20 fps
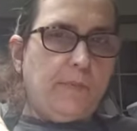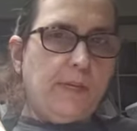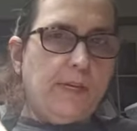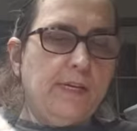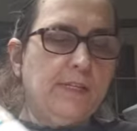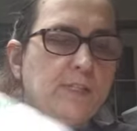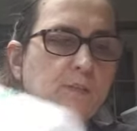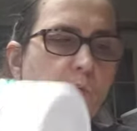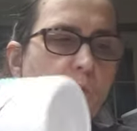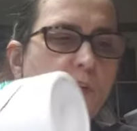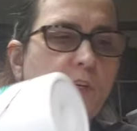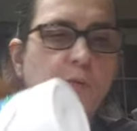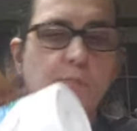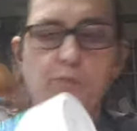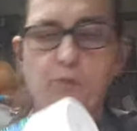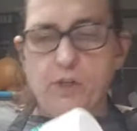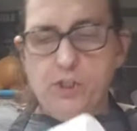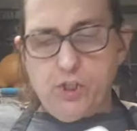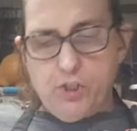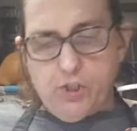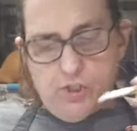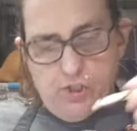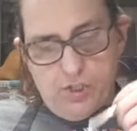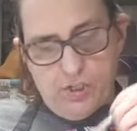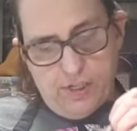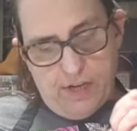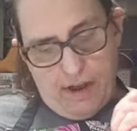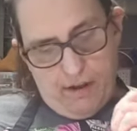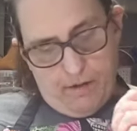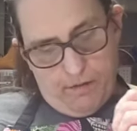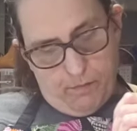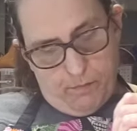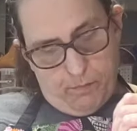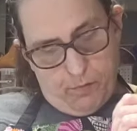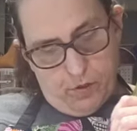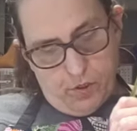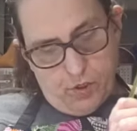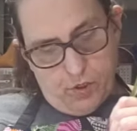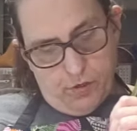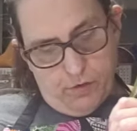is when you put
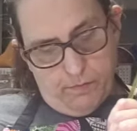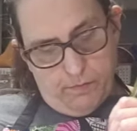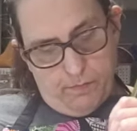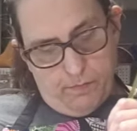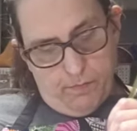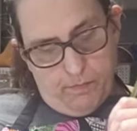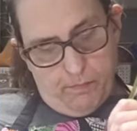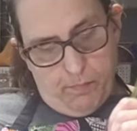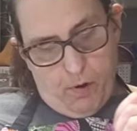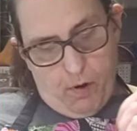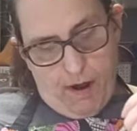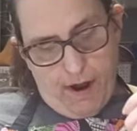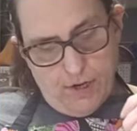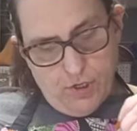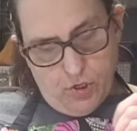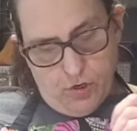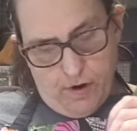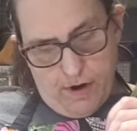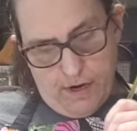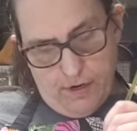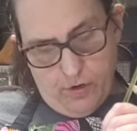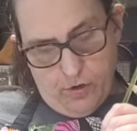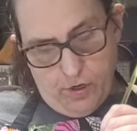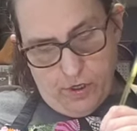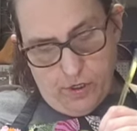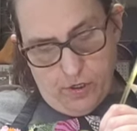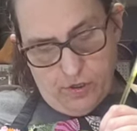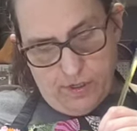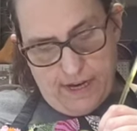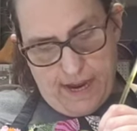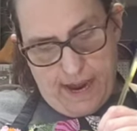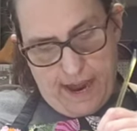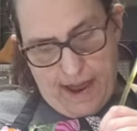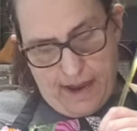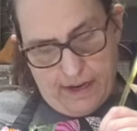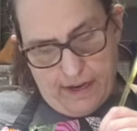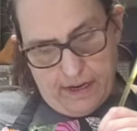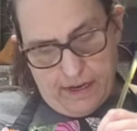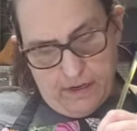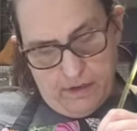your podge on, or your
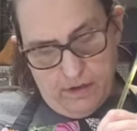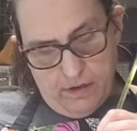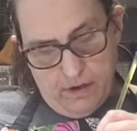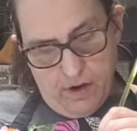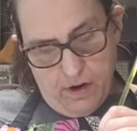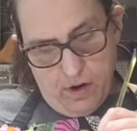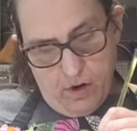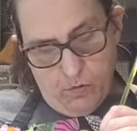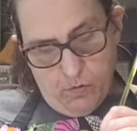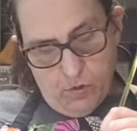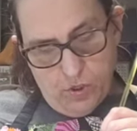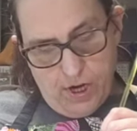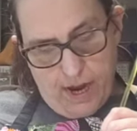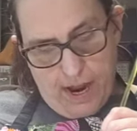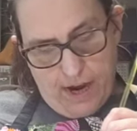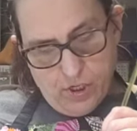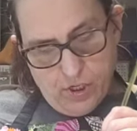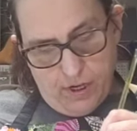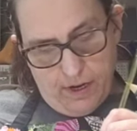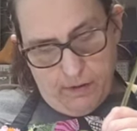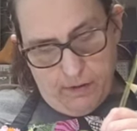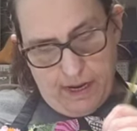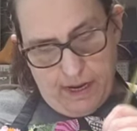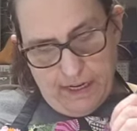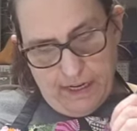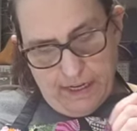tack it, which actually I've got to